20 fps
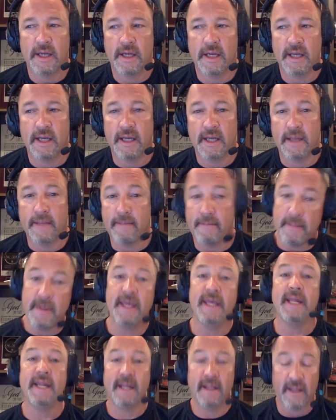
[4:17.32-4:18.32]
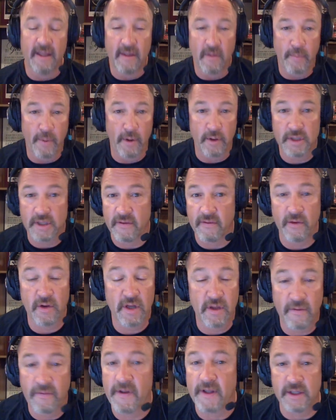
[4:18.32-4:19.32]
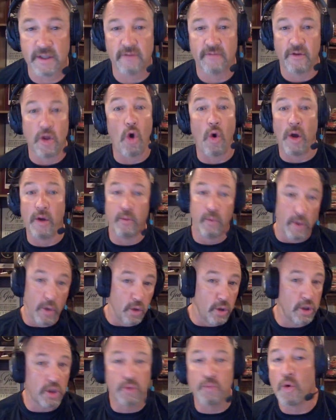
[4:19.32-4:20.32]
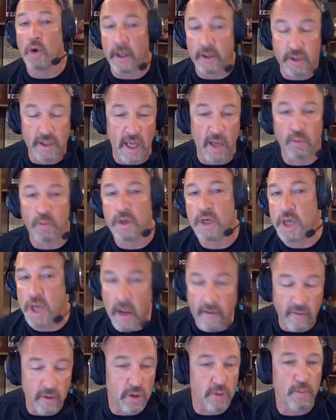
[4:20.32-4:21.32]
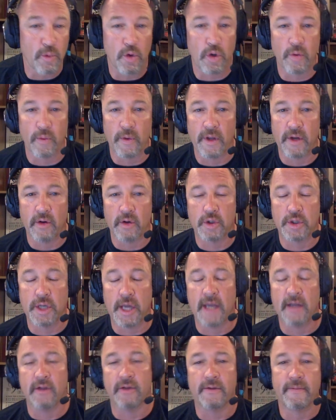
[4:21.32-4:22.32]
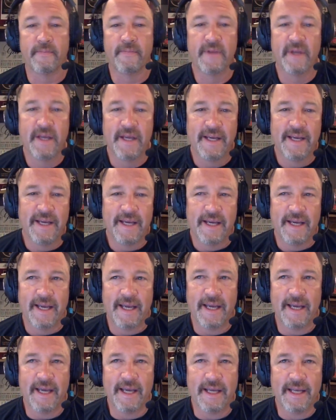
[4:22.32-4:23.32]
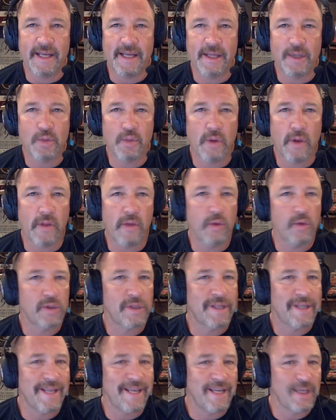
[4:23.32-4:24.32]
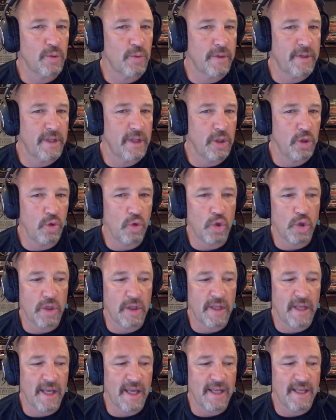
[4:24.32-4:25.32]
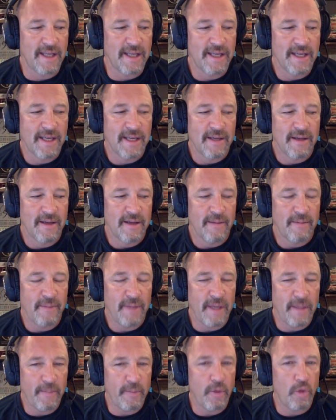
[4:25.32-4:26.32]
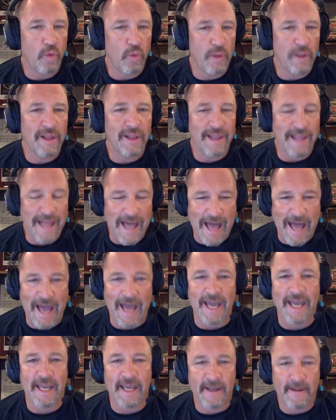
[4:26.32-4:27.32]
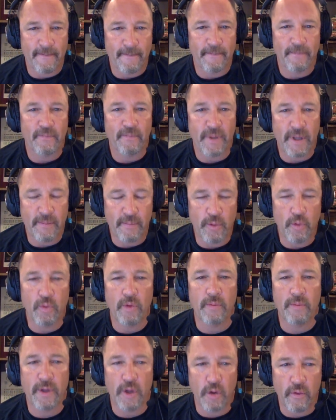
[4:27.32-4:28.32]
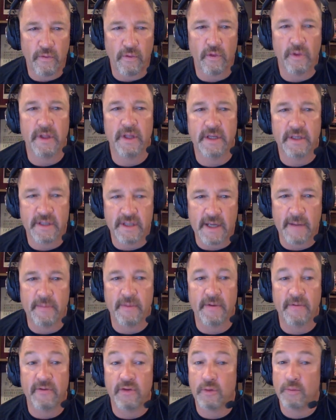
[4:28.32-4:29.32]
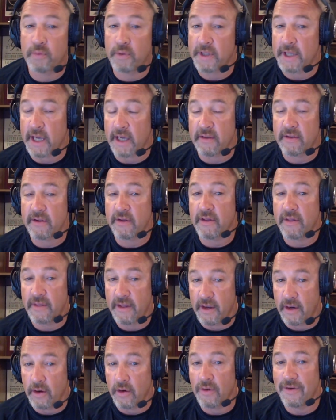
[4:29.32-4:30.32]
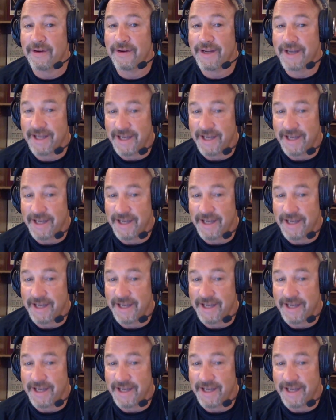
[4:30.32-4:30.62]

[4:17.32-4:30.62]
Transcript: And immediately the parents get very defensive. No, like, we only smoke outside. We never smoke around our child. And it's one of those things with delusion that people will lie. People will be overtly deceptive to protect their